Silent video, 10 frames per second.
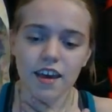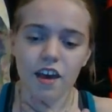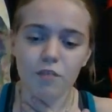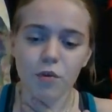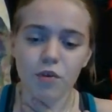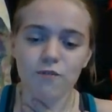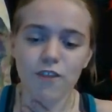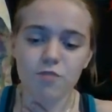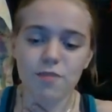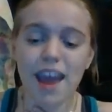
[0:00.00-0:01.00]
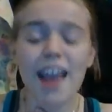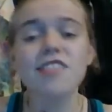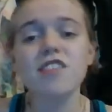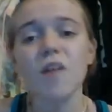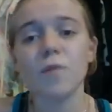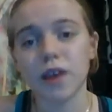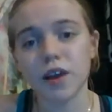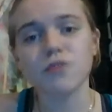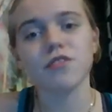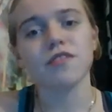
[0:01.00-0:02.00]
both freshman and sophomore year,
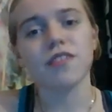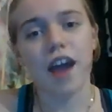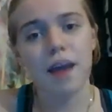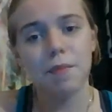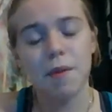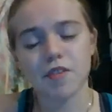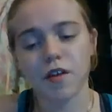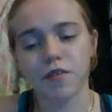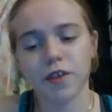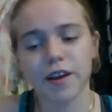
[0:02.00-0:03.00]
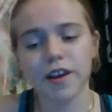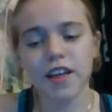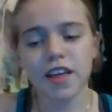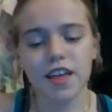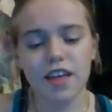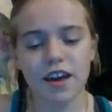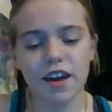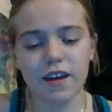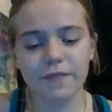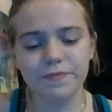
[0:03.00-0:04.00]
which is I'm in my sophomore year,
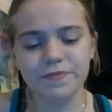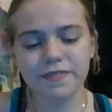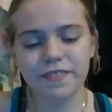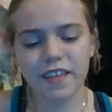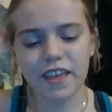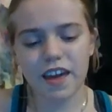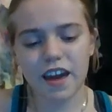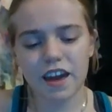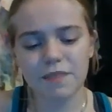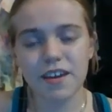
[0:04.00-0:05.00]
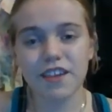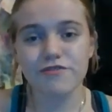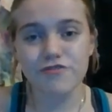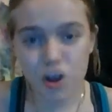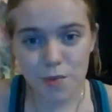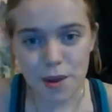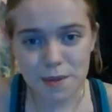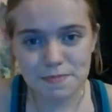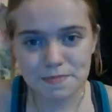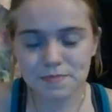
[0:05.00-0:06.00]
I'm taking German.
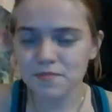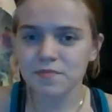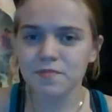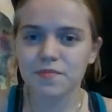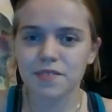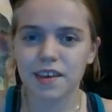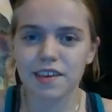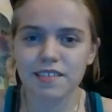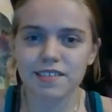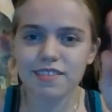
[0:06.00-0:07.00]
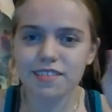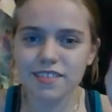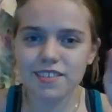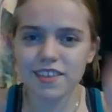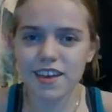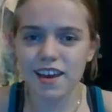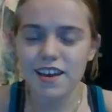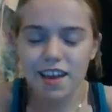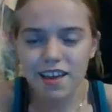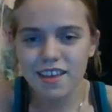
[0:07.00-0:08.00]
Because, yeah,
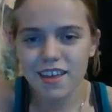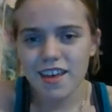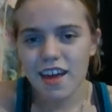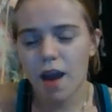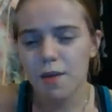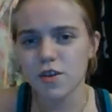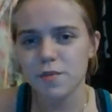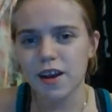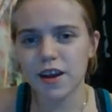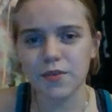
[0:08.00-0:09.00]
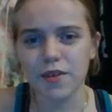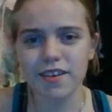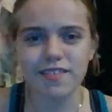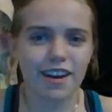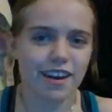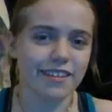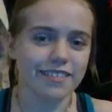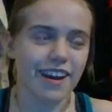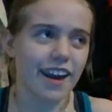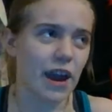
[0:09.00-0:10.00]
I'm German anyways,
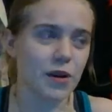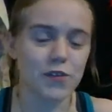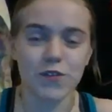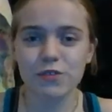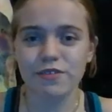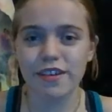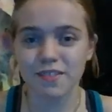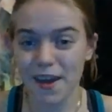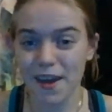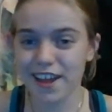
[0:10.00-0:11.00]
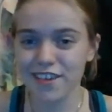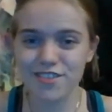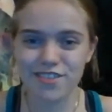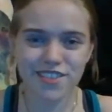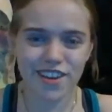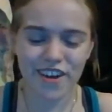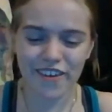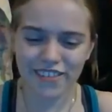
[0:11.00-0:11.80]
and I refuse to take Spanish, so,